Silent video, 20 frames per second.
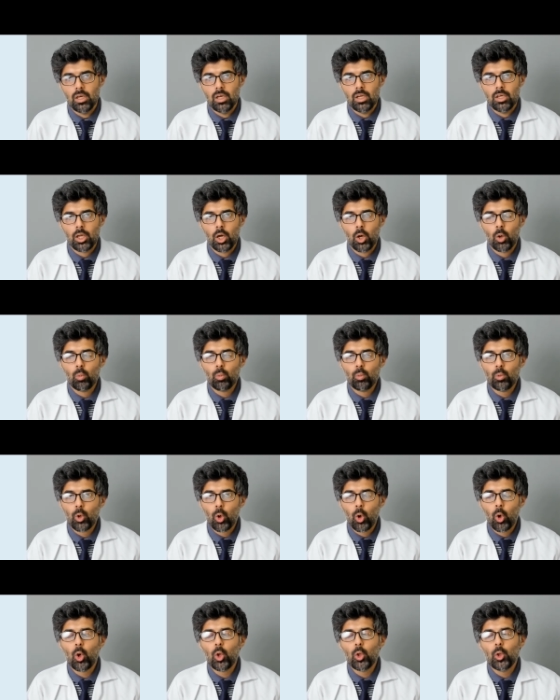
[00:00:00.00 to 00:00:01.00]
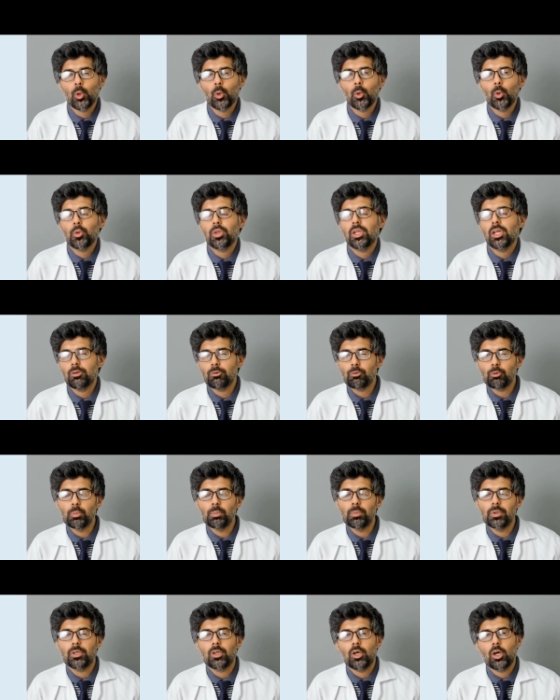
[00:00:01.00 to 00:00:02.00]
Now, we all know that
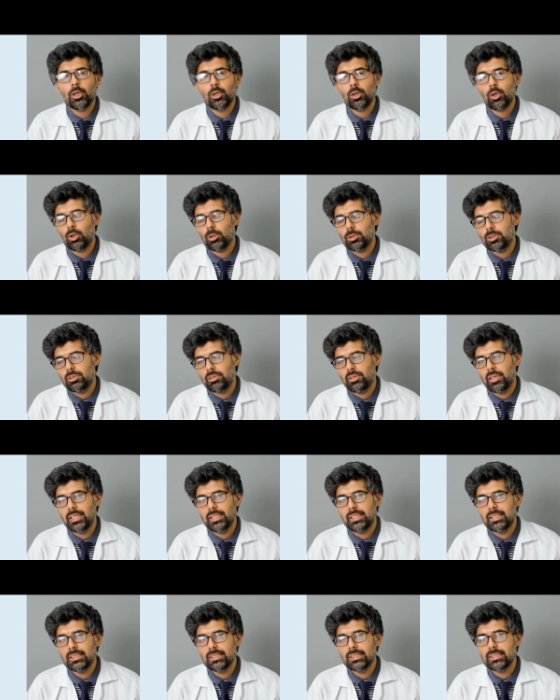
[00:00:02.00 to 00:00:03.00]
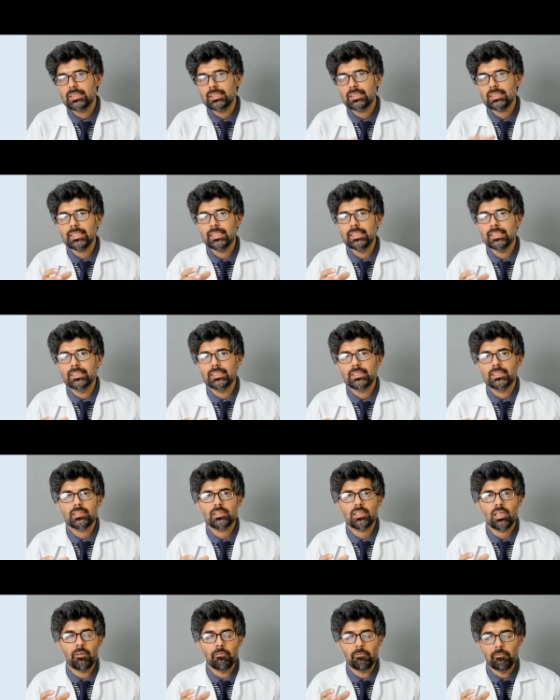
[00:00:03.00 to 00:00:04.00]
rheumatoid arthritis is
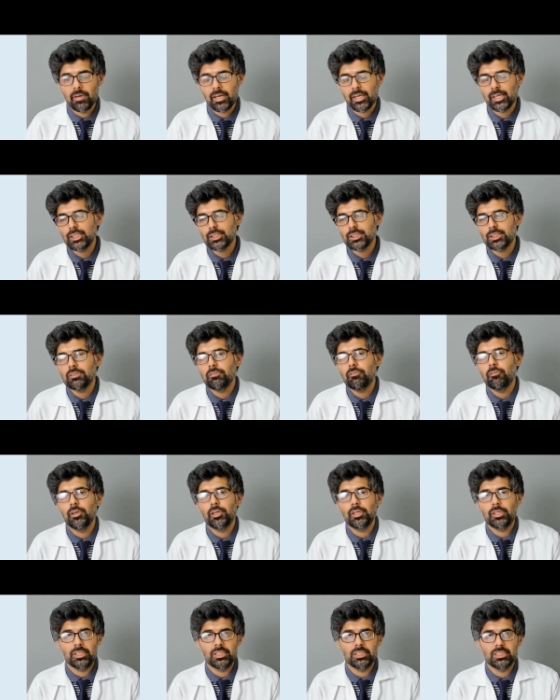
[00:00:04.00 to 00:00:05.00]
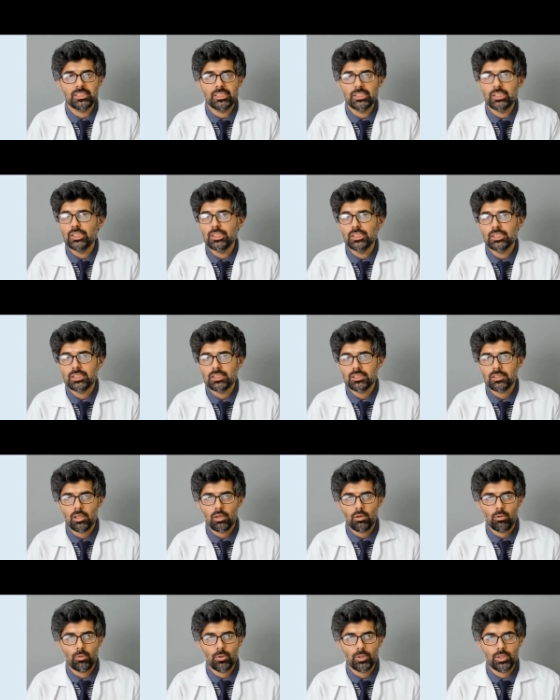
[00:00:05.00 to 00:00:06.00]
a very severe disease
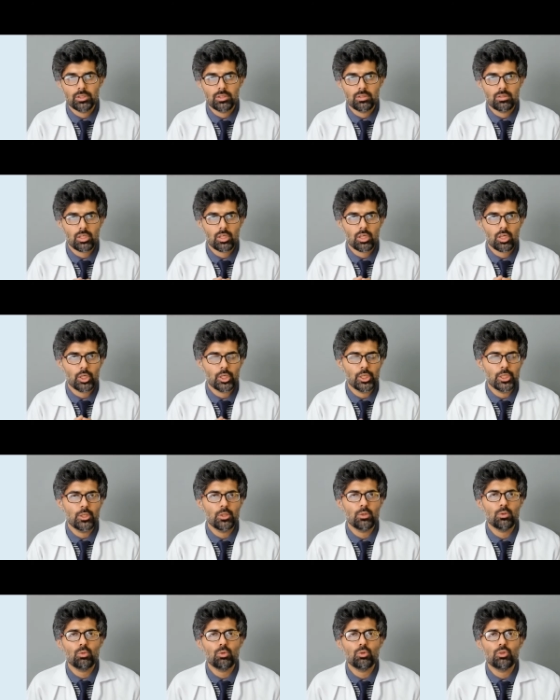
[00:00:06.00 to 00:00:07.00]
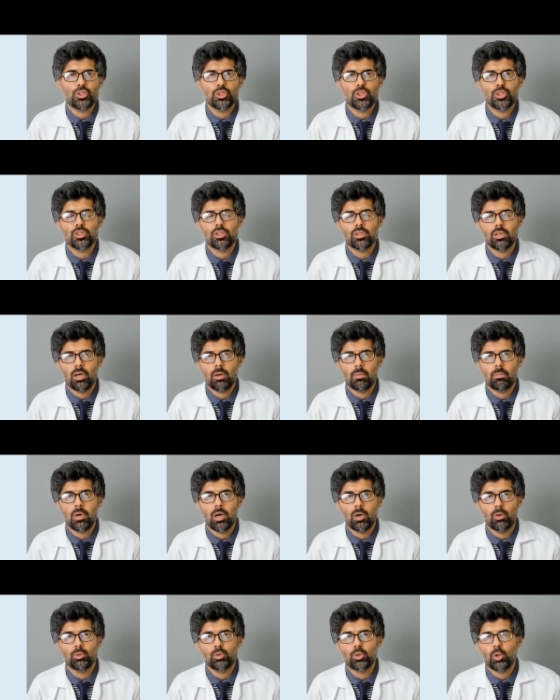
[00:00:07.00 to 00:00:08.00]
with a huge
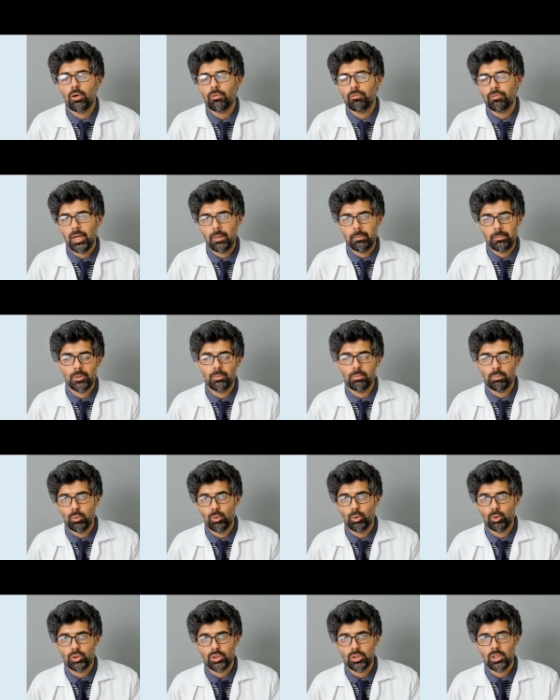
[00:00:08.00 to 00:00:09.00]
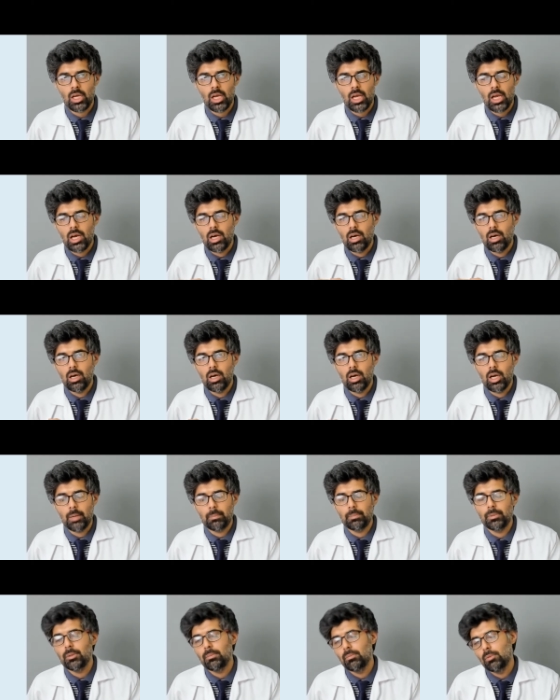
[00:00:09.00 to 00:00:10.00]
amount of both
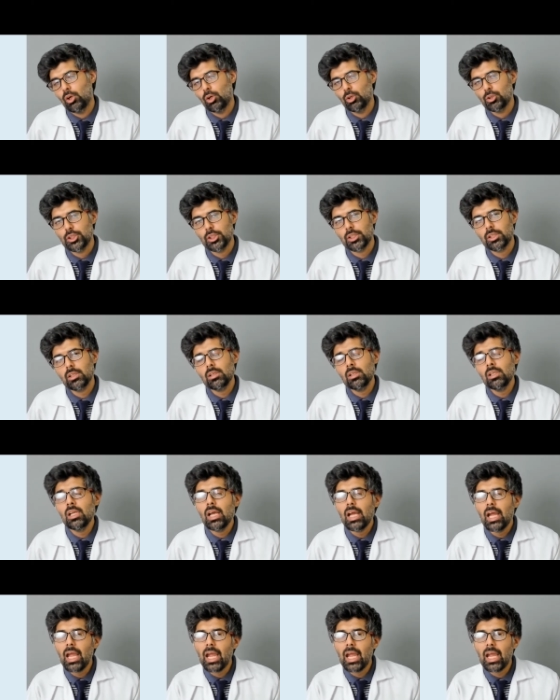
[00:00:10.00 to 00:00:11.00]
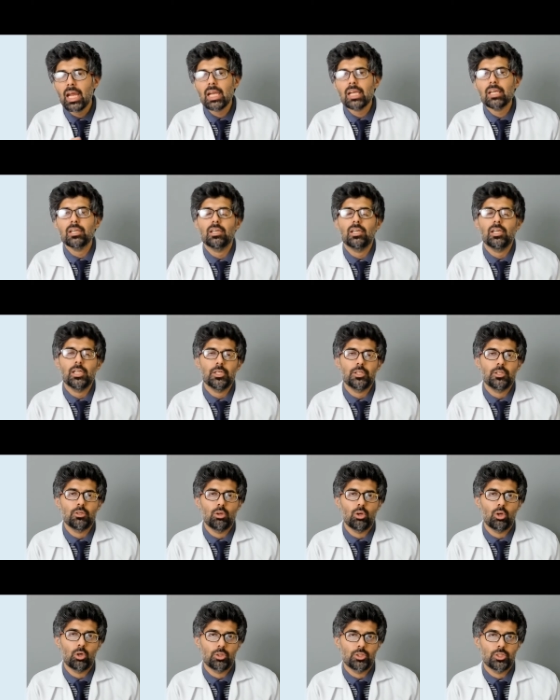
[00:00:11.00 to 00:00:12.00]
epidemiological and
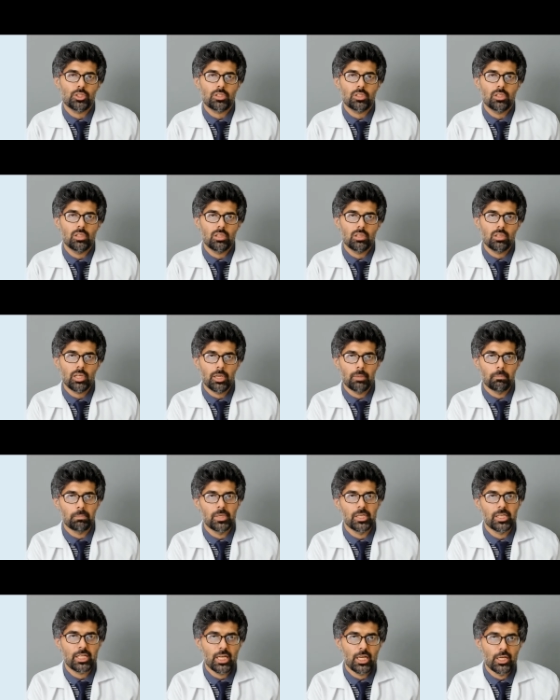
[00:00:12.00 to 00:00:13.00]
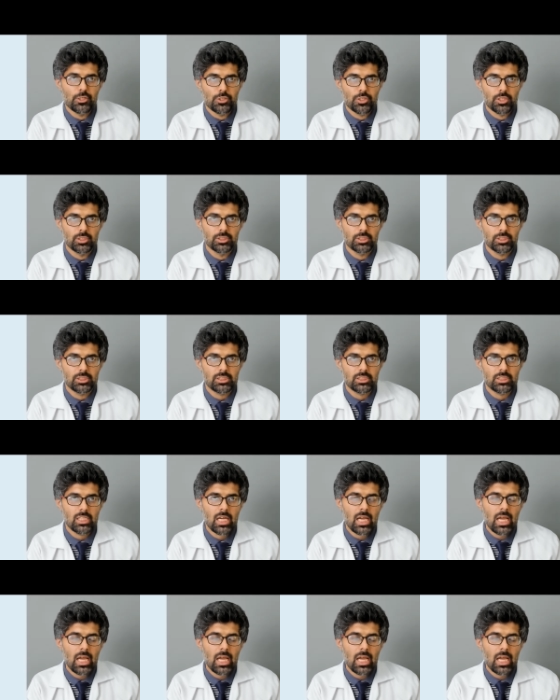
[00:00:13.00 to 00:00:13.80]
etiological implications.